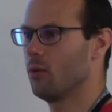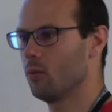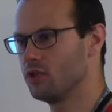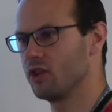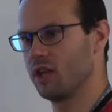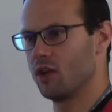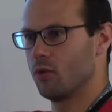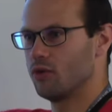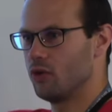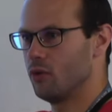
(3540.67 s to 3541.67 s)
which you can go
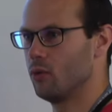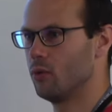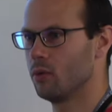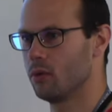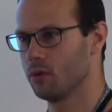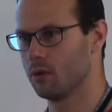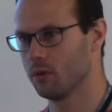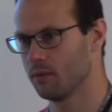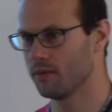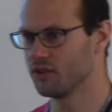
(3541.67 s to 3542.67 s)
to the